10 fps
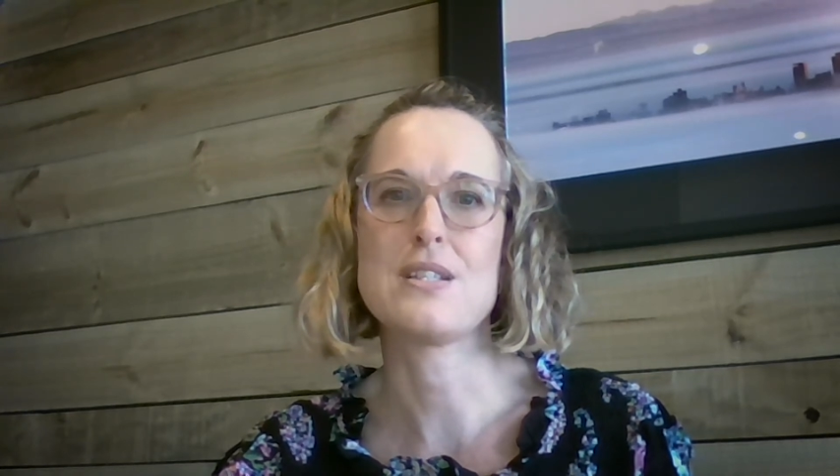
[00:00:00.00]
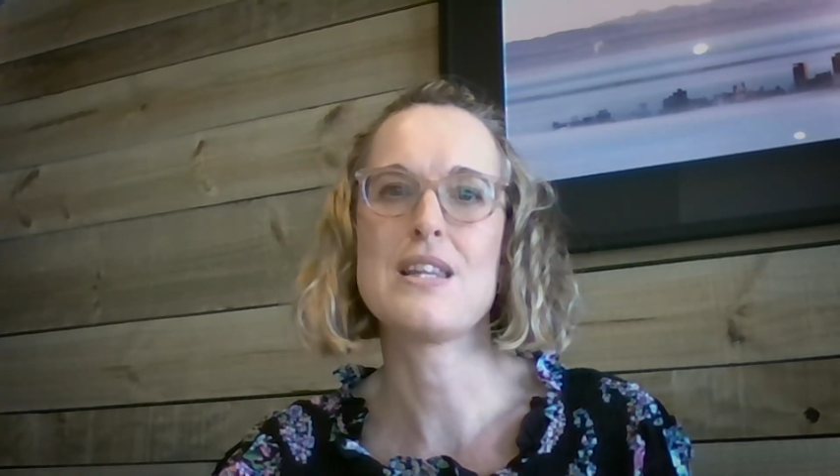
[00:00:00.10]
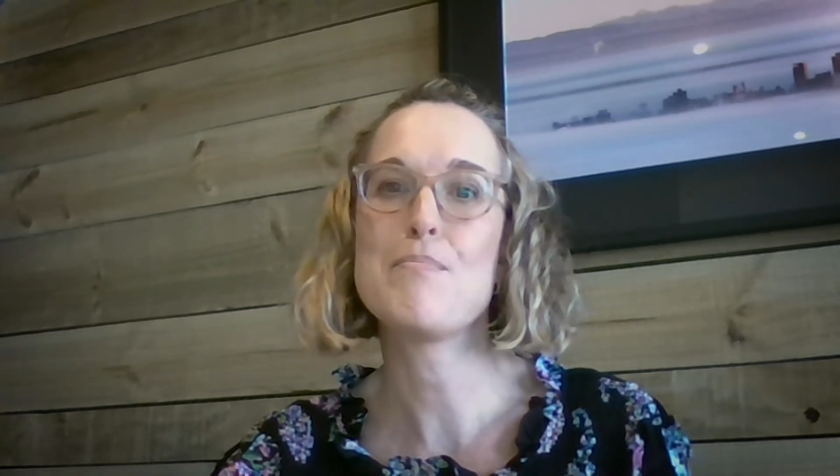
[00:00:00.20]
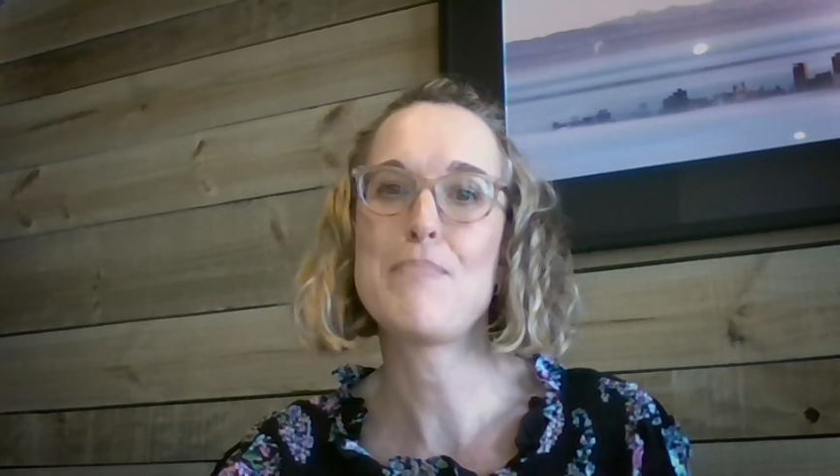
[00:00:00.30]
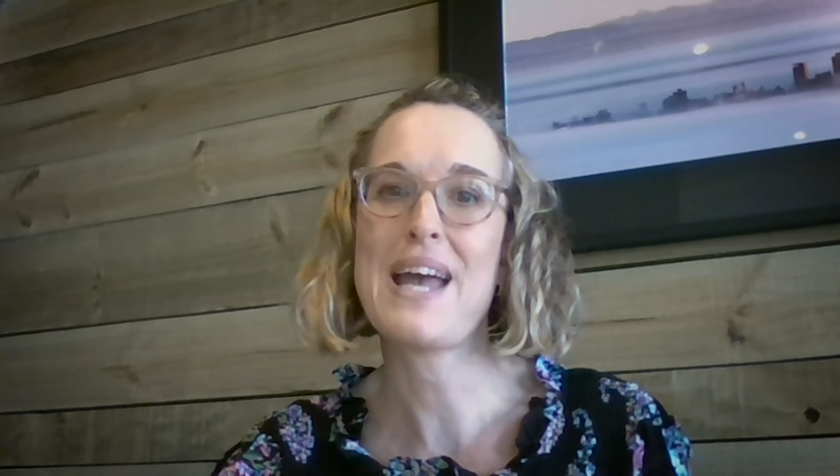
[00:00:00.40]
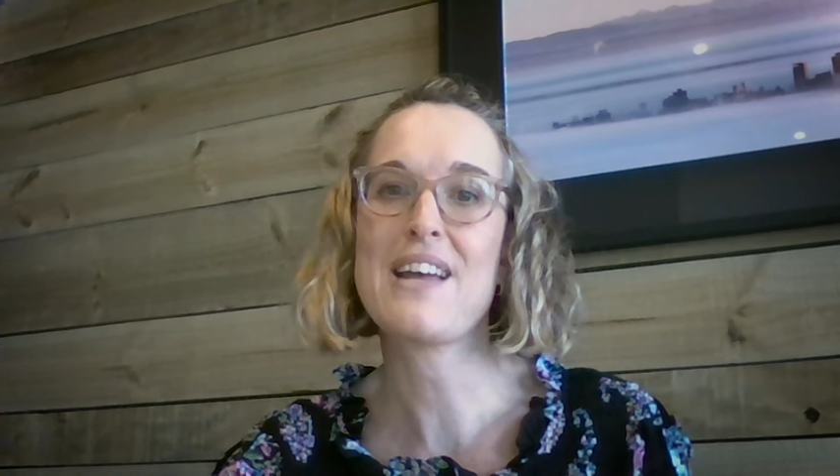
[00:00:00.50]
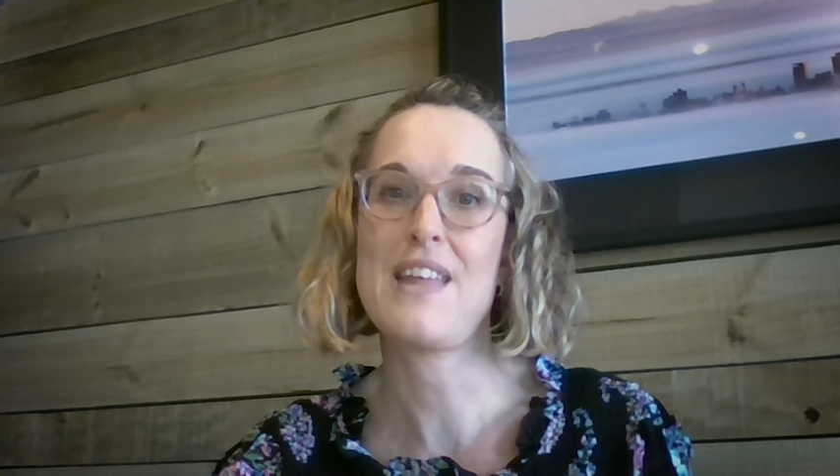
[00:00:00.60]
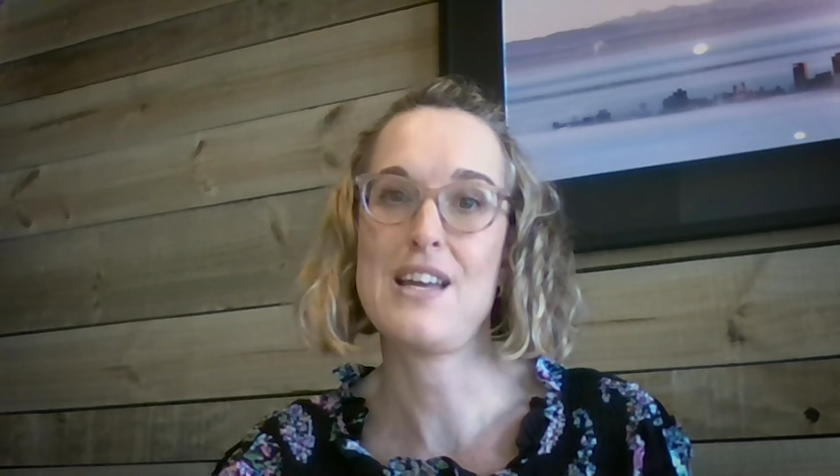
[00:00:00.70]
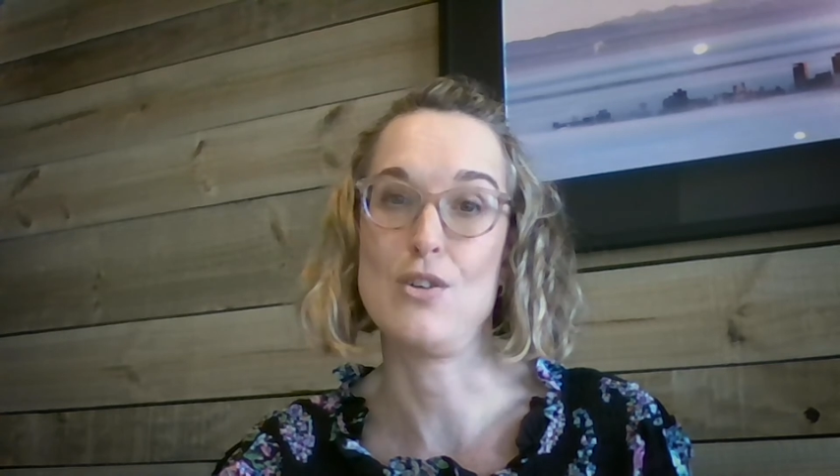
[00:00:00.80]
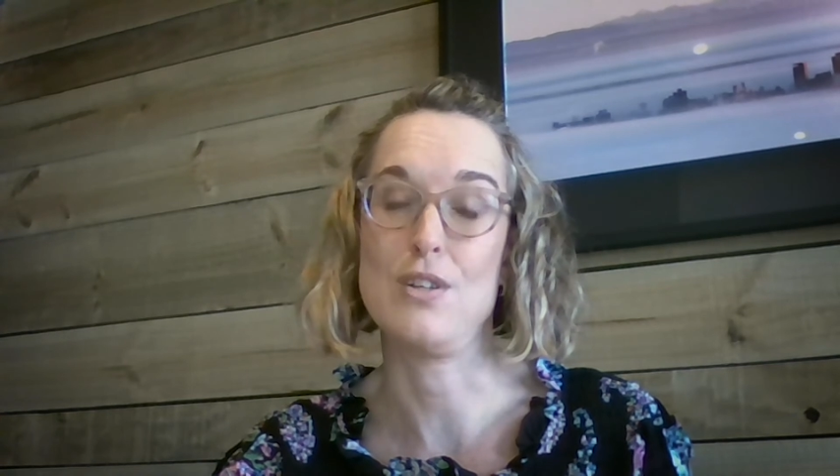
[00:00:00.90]
to then bank
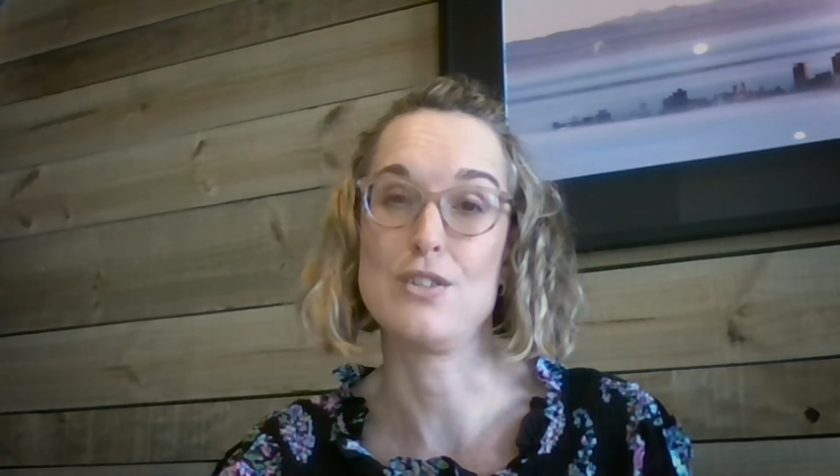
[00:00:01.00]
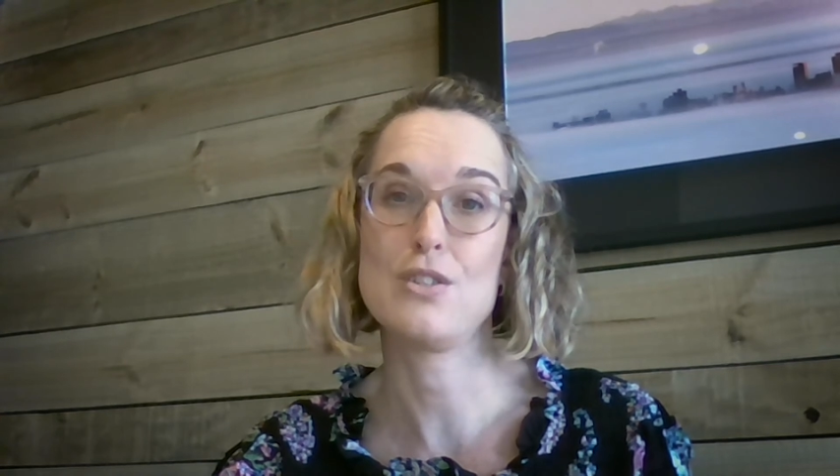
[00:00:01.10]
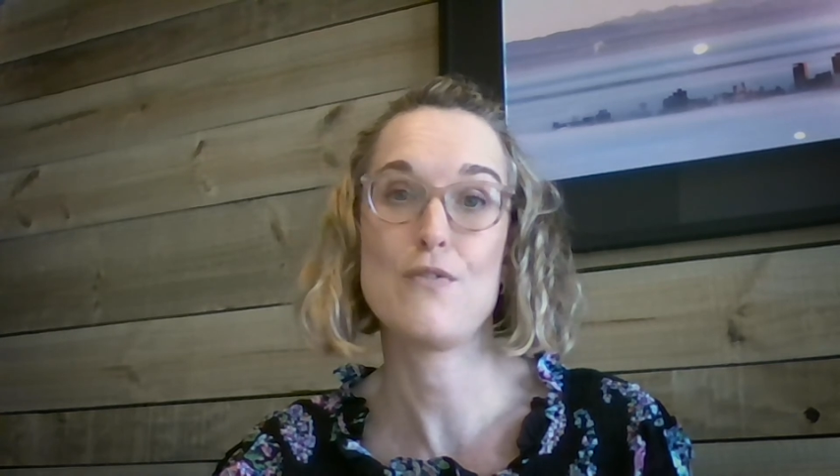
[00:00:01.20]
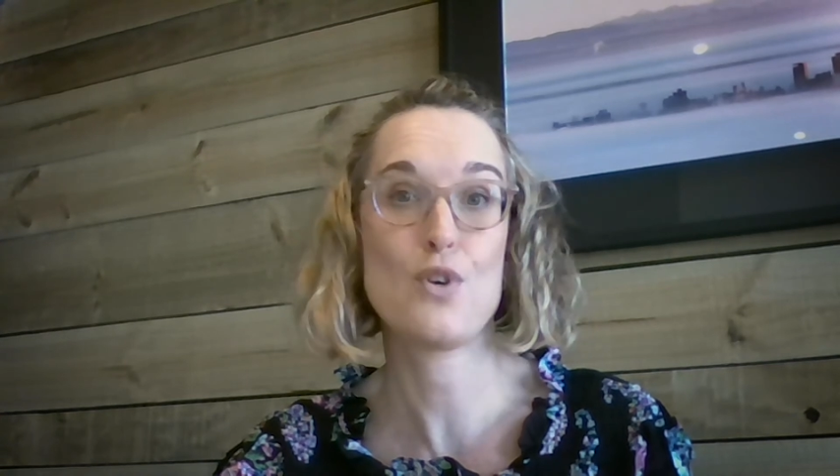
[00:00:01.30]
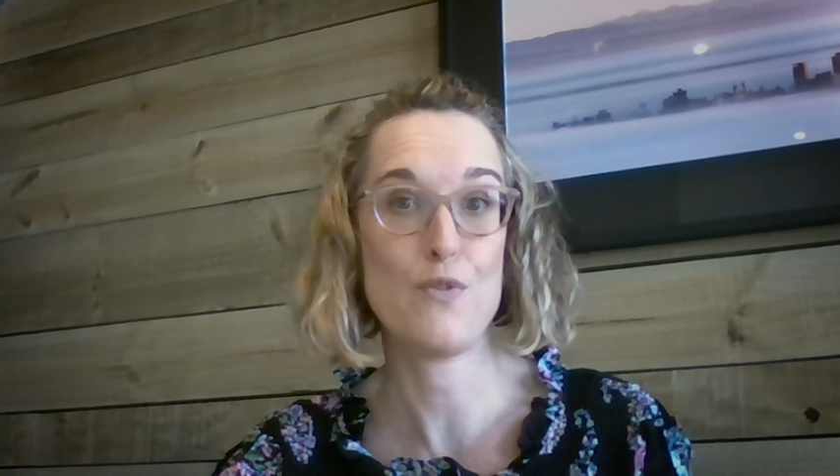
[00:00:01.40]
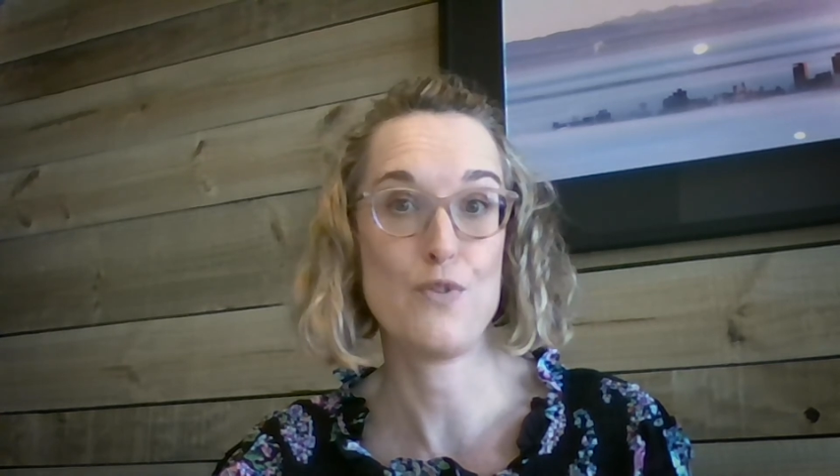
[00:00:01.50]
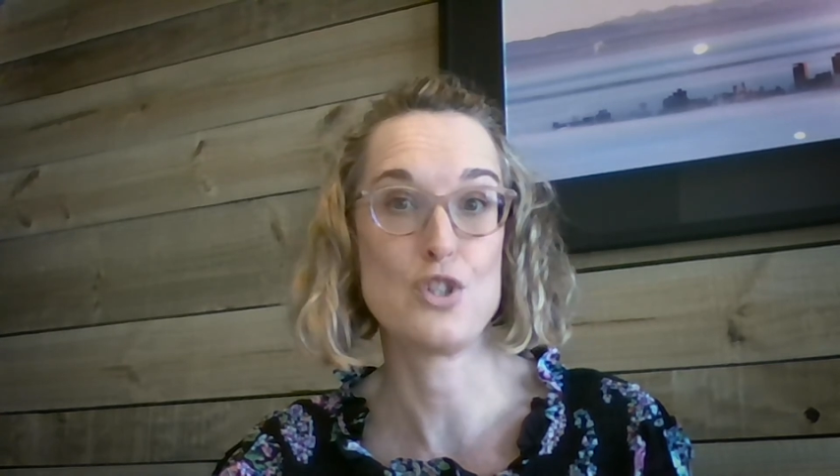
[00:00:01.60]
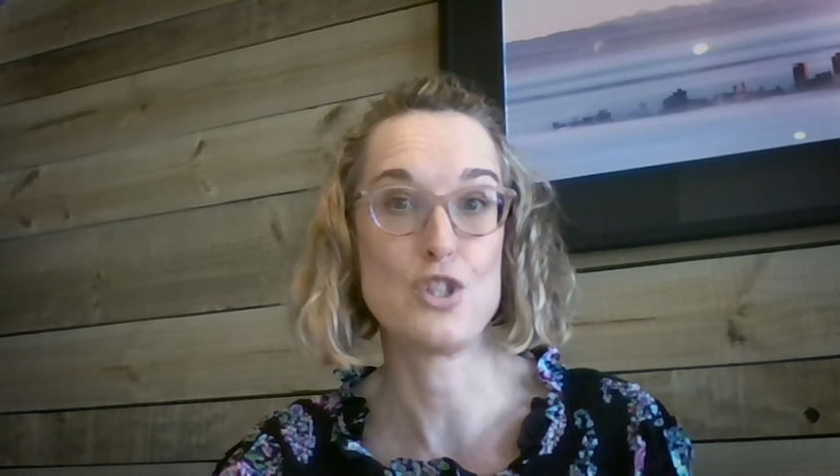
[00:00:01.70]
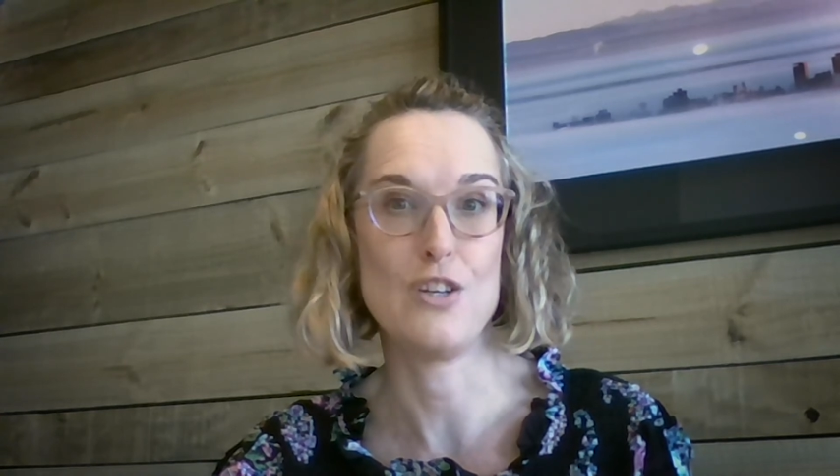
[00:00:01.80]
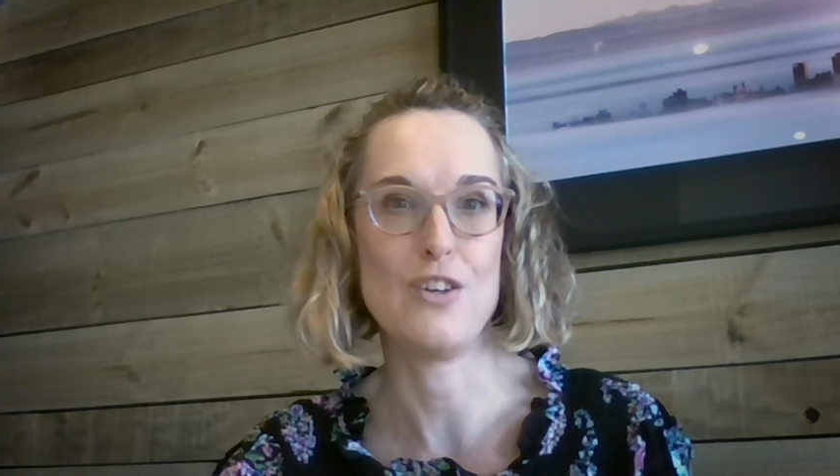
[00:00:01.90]
that knowledge for your
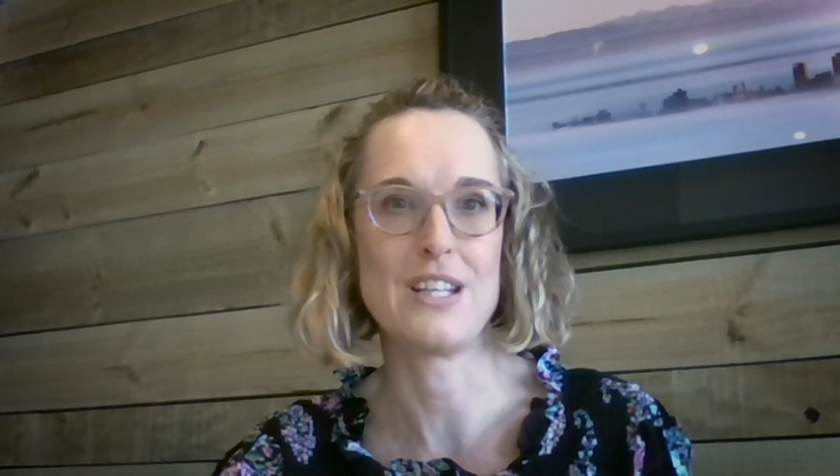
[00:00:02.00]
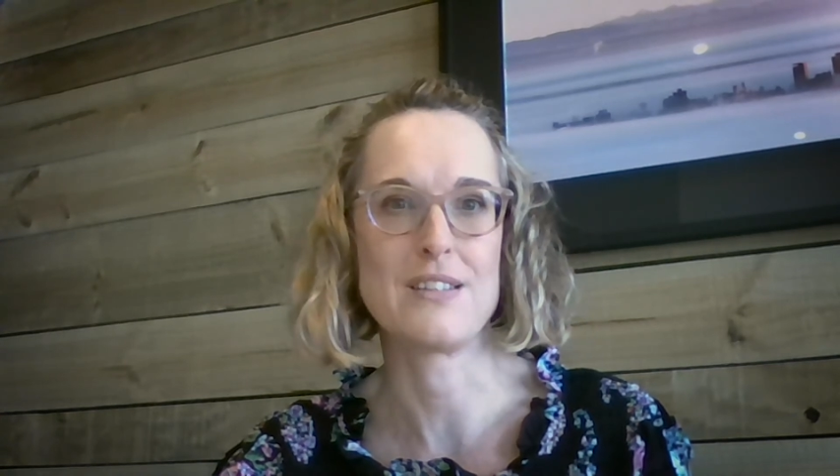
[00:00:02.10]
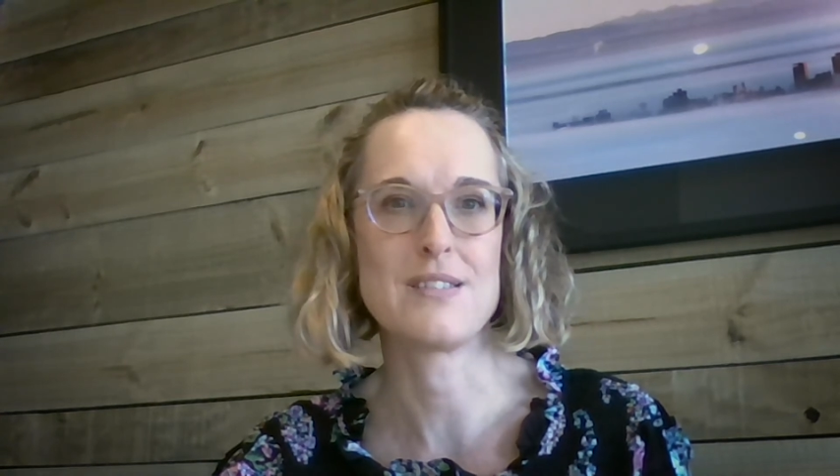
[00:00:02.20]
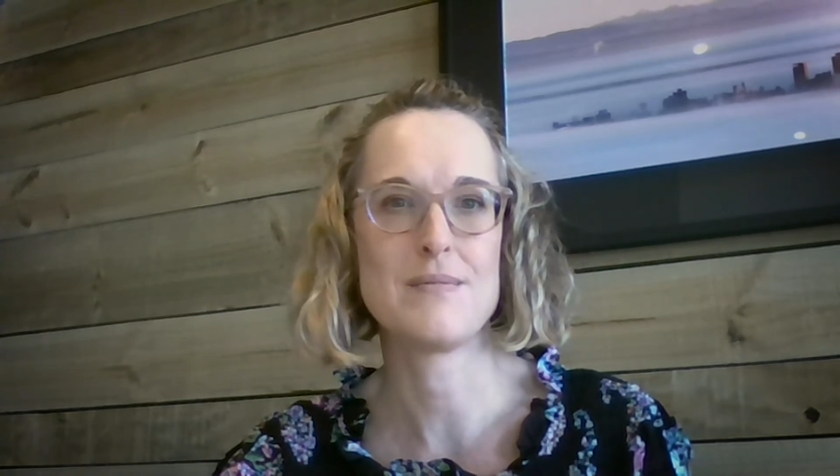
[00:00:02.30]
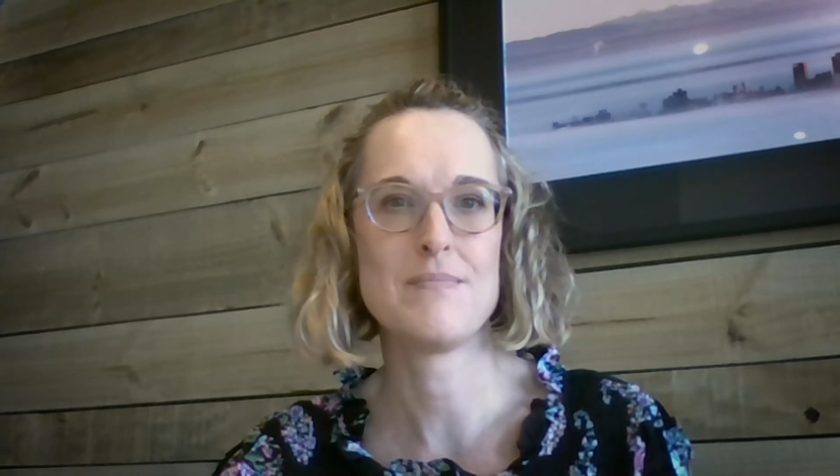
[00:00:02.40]
future learnings.